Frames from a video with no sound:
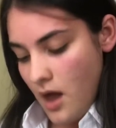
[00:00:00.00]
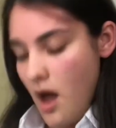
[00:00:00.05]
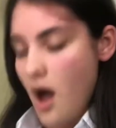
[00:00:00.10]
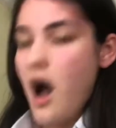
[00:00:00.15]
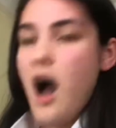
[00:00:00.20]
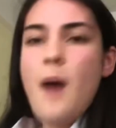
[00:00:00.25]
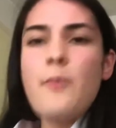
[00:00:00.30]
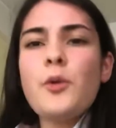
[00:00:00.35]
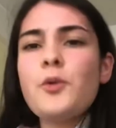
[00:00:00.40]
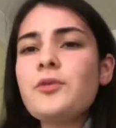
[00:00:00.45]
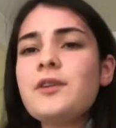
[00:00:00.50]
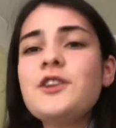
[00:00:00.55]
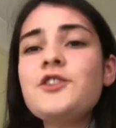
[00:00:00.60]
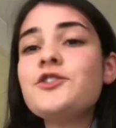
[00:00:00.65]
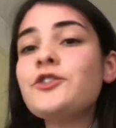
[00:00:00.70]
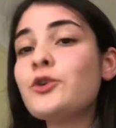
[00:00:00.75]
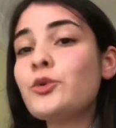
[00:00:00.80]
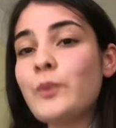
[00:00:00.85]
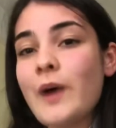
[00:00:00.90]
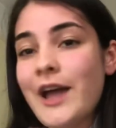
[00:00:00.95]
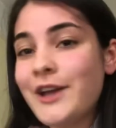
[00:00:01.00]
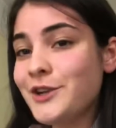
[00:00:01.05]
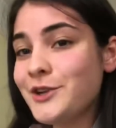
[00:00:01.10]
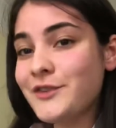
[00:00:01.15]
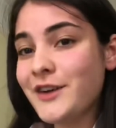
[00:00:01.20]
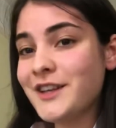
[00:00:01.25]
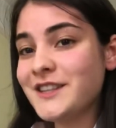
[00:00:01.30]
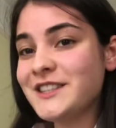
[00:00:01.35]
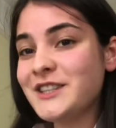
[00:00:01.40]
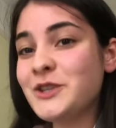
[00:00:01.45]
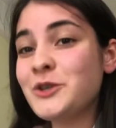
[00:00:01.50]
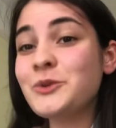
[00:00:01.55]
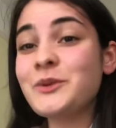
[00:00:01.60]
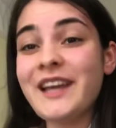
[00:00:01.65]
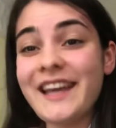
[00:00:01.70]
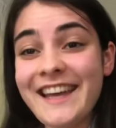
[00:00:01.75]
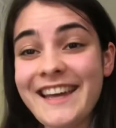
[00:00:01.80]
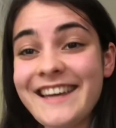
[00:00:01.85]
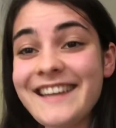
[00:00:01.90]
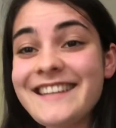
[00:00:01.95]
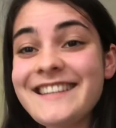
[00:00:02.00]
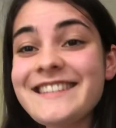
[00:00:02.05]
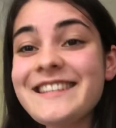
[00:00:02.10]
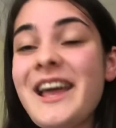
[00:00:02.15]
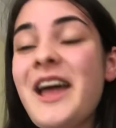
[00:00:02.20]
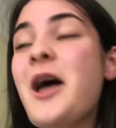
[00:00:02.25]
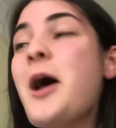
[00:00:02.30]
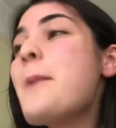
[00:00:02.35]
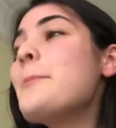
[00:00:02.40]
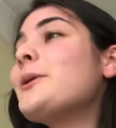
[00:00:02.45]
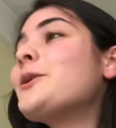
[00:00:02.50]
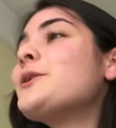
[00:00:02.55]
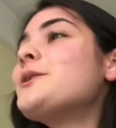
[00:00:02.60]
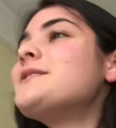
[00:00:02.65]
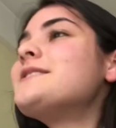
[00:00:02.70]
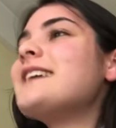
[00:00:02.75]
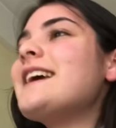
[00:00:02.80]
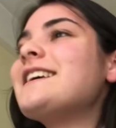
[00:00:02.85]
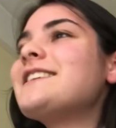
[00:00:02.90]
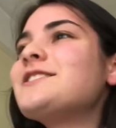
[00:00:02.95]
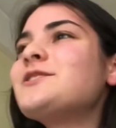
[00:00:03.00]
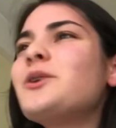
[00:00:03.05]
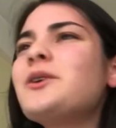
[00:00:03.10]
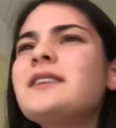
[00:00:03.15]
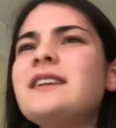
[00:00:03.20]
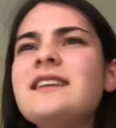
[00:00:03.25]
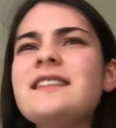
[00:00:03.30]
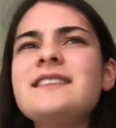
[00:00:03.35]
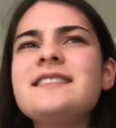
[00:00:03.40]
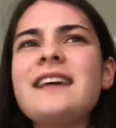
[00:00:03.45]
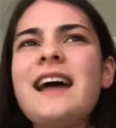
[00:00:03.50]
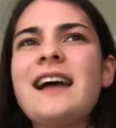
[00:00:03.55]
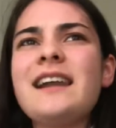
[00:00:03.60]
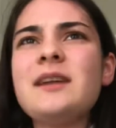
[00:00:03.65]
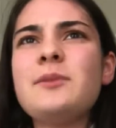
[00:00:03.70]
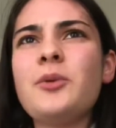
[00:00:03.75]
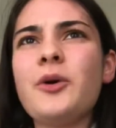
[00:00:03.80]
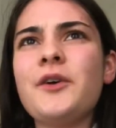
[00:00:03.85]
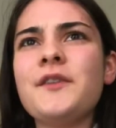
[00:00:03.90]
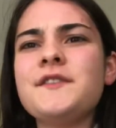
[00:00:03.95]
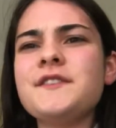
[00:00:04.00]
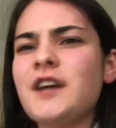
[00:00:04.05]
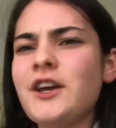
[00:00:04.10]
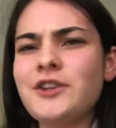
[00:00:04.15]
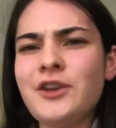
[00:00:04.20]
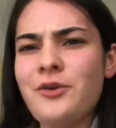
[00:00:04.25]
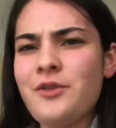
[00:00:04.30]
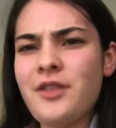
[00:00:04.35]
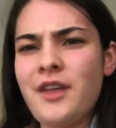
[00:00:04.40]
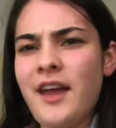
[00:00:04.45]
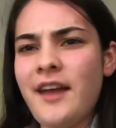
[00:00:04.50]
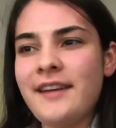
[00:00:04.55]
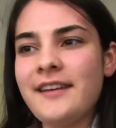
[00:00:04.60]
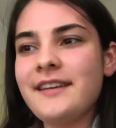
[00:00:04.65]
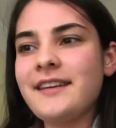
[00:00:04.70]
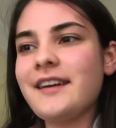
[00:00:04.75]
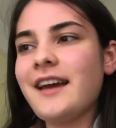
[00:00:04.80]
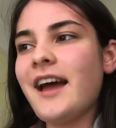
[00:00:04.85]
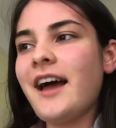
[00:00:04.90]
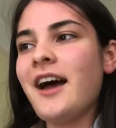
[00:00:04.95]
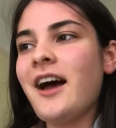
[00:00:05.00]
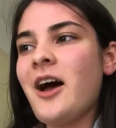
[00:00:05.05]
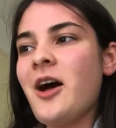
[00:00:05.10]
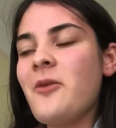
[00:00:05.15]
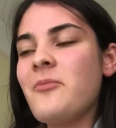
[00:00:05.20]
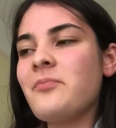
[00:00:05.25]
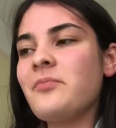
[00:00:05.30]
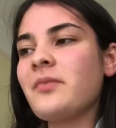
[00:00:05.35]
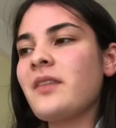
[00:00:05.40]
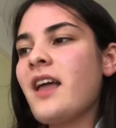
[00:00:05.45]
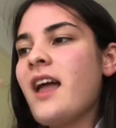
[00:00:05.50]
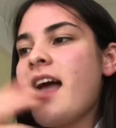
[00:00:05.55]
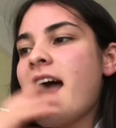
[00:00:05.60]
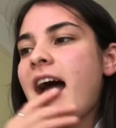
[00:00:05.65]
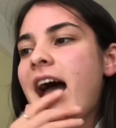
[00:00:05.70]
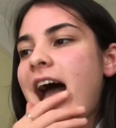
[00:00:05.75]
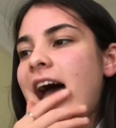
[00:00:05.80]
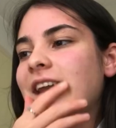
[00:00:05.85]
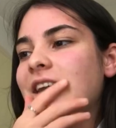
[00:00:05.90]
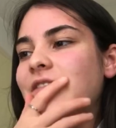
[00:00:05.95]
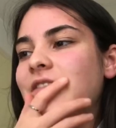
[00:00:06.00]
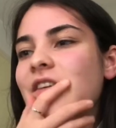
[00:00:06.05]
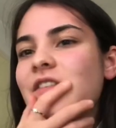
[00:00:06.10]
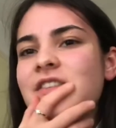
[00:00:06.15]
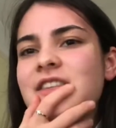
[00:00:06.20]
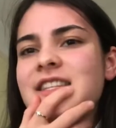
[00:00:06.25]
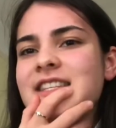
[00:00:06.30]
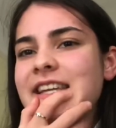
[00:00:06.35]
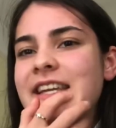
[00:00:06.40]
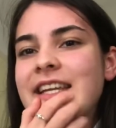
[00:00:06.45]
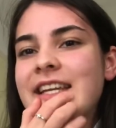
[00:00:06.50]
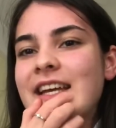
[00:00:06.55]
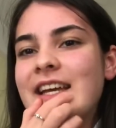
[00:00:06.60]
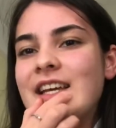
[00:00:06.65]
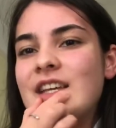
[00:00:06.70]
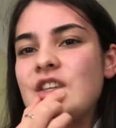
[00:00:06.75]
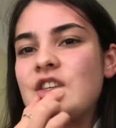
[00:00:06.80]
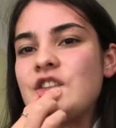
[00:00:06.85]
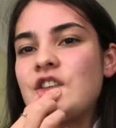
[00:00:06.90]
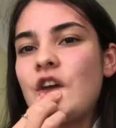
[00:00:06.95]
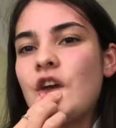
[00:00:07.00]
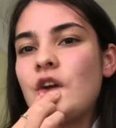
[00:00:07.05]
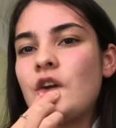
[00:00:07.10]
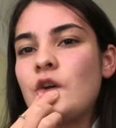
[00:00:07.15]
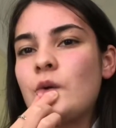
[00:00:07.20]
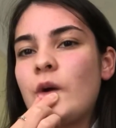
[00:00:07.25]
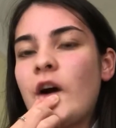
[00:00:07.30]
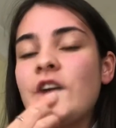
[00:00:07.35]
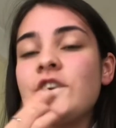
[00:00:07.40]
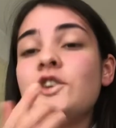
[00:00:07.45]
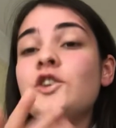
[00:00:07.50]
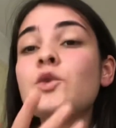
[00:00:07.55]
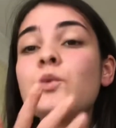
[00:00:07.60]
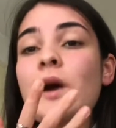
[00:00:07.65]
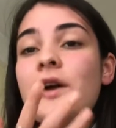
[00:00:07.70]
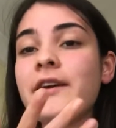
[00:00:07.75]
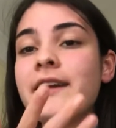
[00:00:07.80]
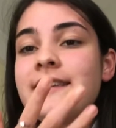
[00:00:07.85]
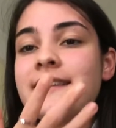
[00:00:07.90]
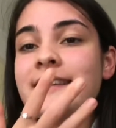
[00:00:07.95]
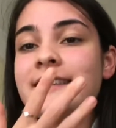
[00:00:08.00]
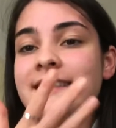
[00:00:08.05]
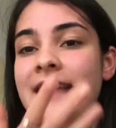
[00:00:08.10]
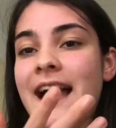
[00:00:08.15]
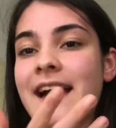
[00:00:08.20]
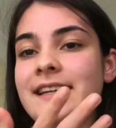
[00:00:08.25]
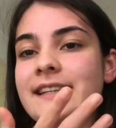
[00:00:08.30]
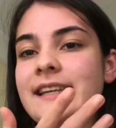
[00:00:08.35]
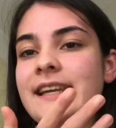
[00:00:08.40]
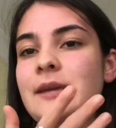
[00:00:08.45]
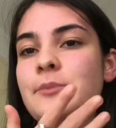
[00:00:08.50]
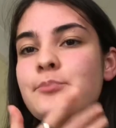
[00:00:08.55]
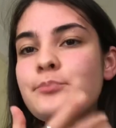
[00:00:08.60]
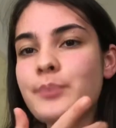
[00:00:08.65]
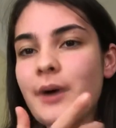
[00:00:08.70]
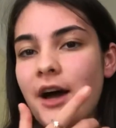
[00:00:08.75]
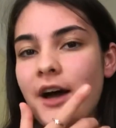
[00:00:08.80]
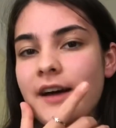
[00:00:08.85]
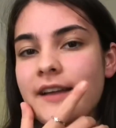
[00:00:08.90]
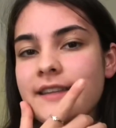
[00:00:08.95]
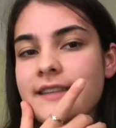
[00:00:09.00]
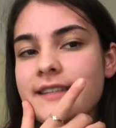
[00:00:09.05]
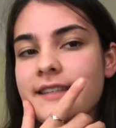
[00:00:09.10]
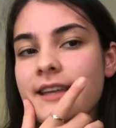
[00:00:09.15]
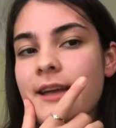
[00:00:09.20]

I'm not really sure where University Hall is because it's not near the Talybonts, I don't think, and I've never seen it, so I don't know where it is exactly, but